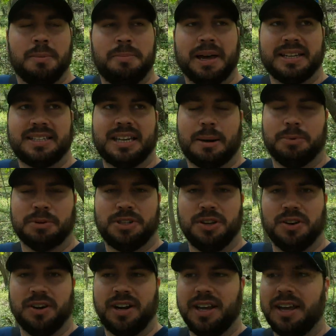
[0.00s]
best
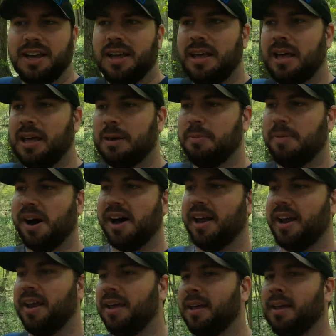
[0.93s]
opportunity.
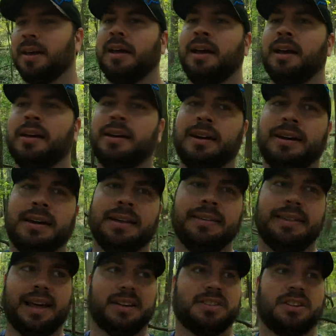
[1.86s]
But
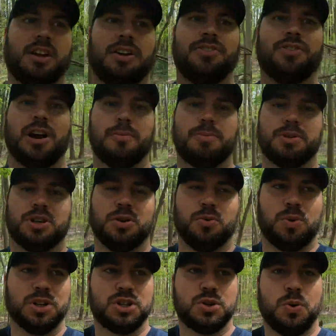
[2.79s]
that is all for
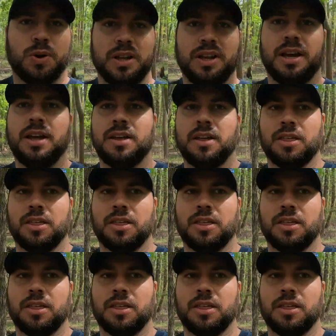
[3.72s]
episode 120.